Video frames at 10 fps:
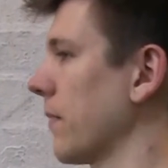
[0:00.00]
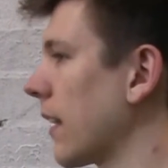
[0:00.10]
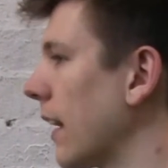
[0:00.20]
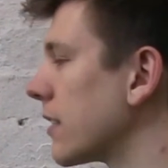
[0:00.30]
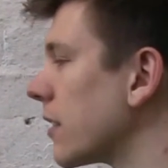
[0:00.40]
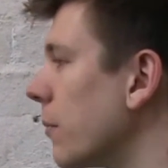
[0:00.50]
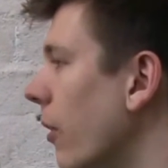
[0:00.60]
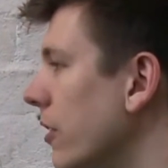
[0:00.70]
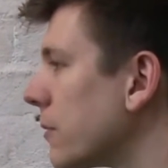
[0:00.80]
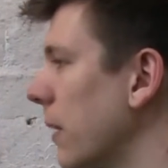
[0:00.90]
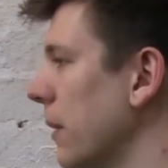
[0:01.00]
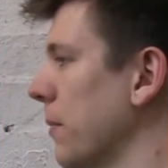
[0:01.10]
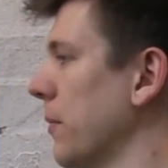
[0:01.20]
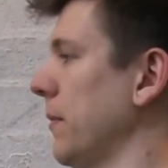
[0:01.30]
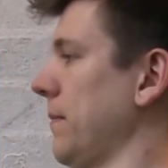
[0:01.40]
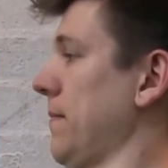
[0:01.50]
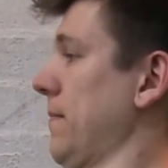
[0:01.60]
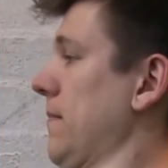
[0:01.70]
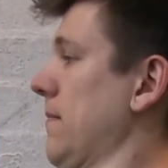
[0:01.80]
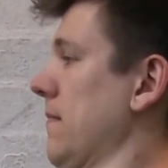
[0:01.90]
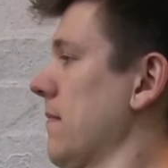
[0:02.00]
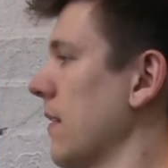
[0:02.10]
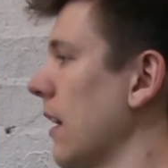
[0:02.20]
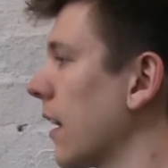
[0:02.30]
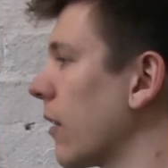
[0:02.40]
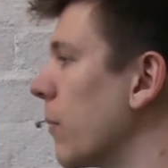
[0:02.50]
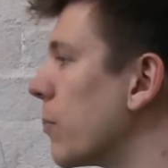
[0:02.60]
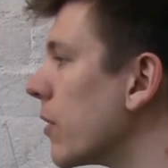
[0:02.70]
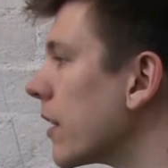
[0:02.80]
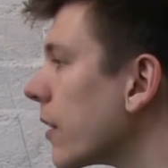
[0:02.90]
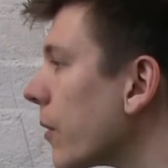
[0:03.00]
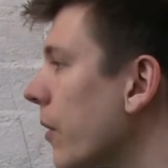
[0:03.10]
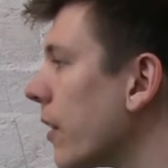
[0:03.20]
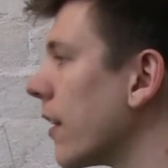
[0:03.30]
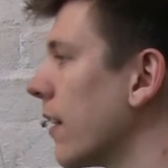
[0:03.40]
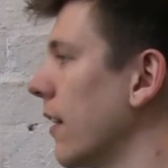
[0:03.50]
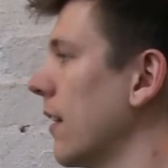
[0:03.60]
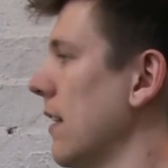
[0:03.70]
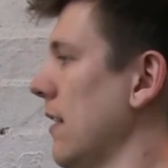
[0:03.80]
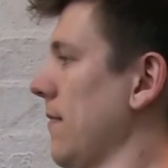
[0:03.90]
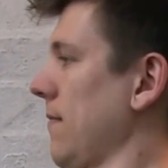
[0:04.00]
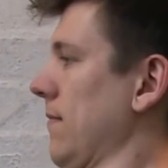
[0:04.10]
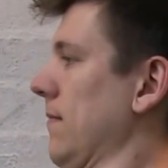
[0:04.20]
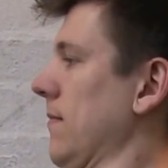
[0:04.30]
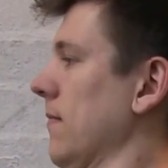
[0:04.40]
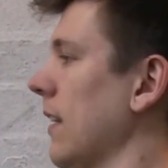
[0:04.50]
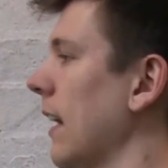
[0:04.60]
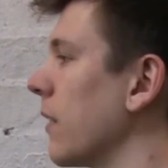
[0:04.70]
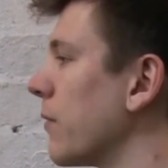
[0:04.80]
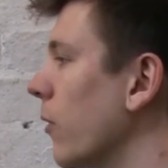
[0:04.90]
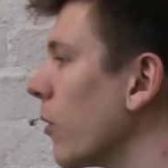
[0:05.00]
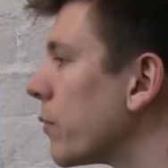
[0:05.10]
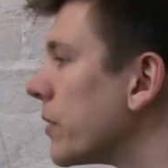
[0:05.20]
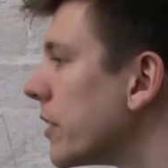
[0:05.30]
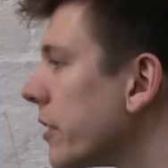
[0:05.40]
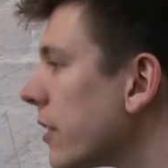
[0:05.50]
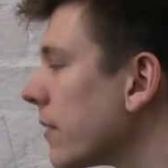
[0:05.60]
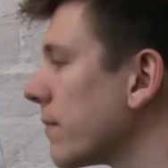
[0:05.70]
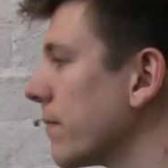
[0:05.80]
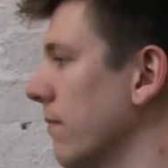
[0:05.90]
Okay, so most people are going to be pretty good at the forward position,